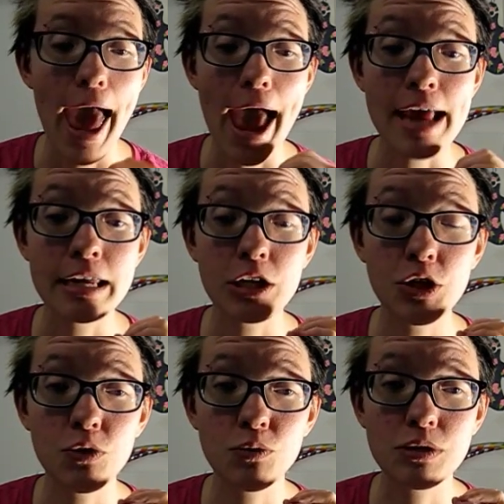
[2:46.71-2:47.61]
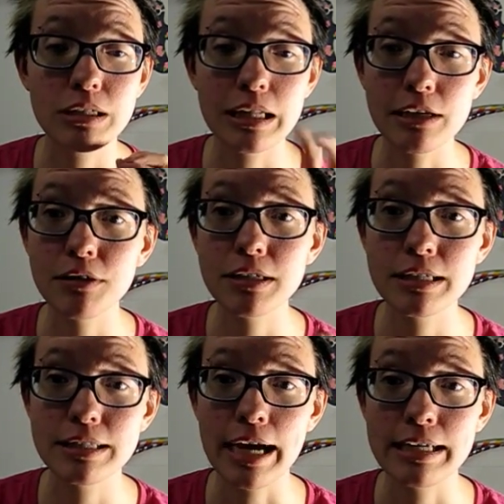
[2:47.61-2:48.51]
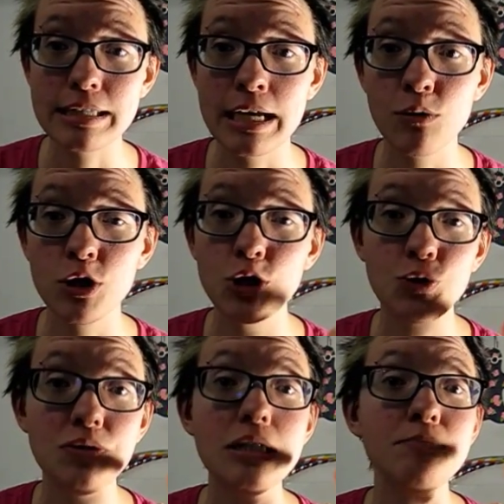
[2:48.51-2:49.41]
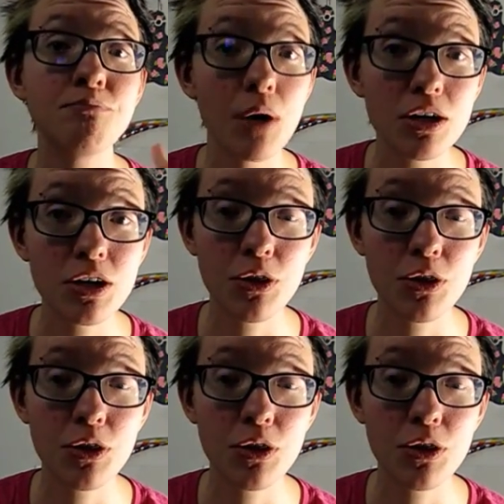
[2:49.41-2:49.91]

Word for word: and it used clear and concise language to debunk